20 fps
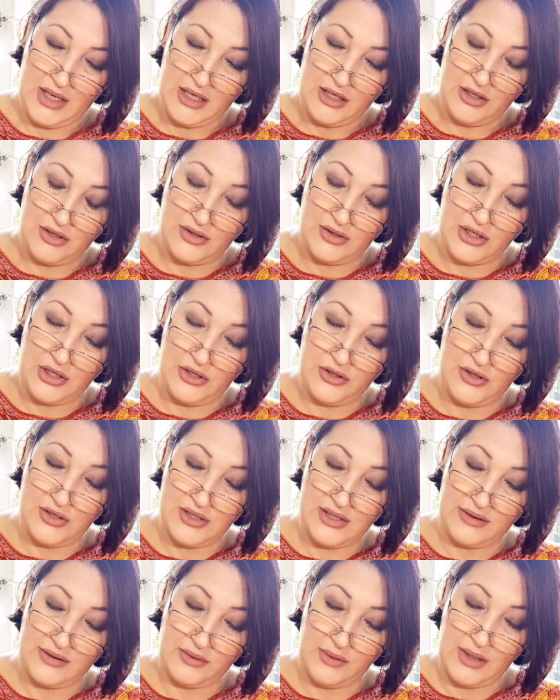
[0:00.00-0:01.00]
You use
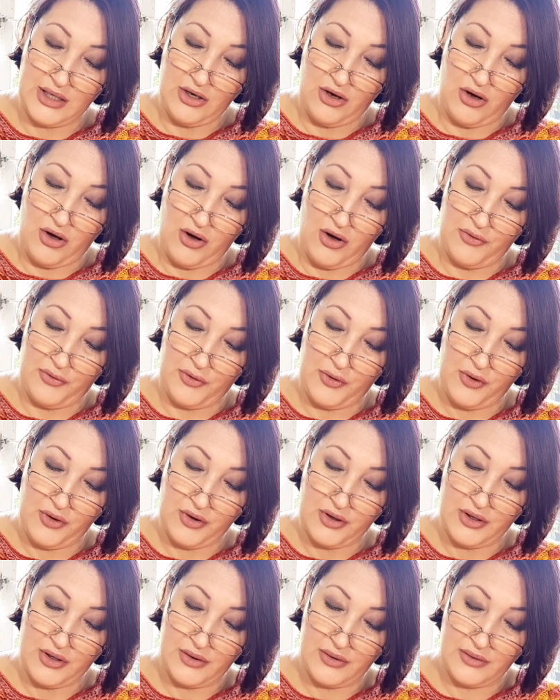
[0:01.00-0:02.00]
a 3.5
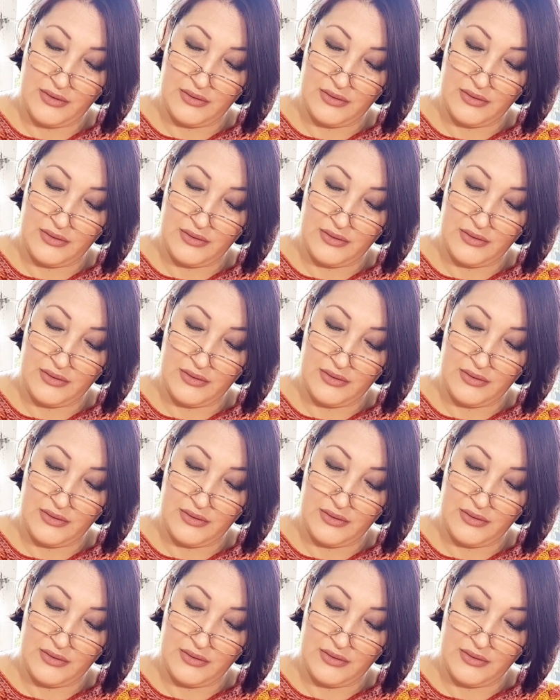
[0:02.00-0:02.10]
hook.